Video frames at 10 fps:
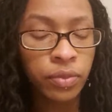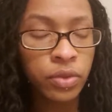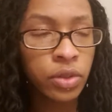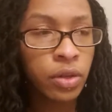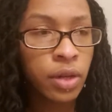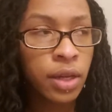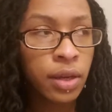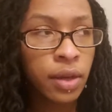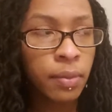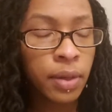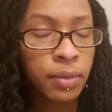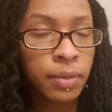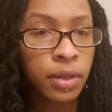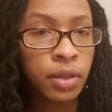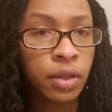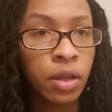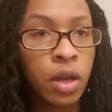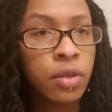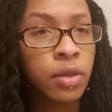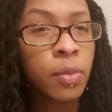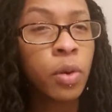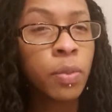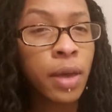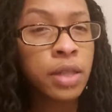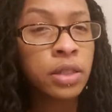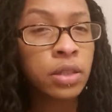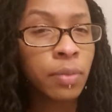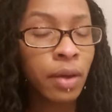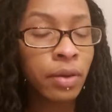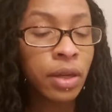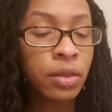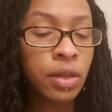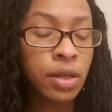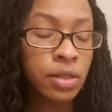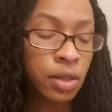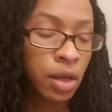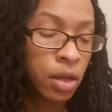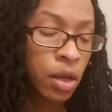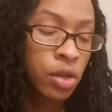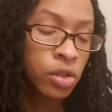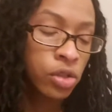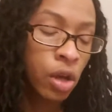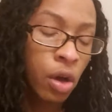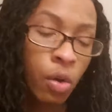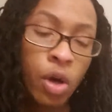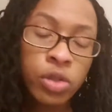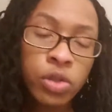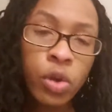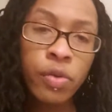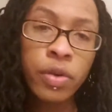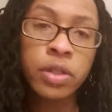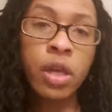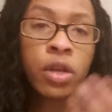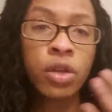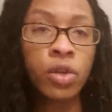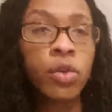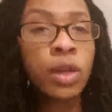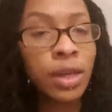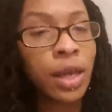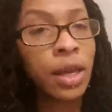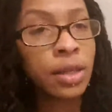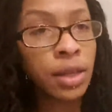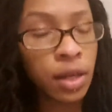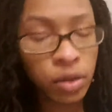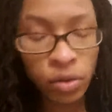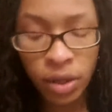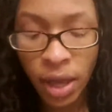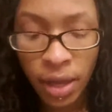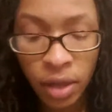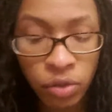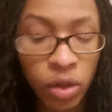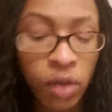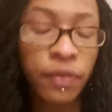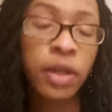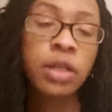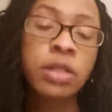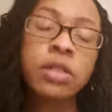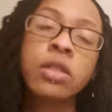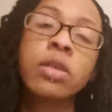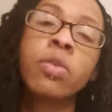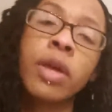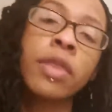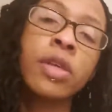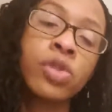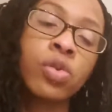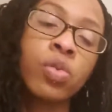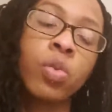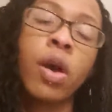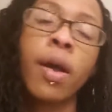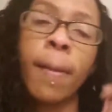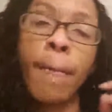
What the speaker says: Turn that down, baby. They're more passionate about getting things done. So, Taurus, you can get it done. You can handle your finances in the way that you want.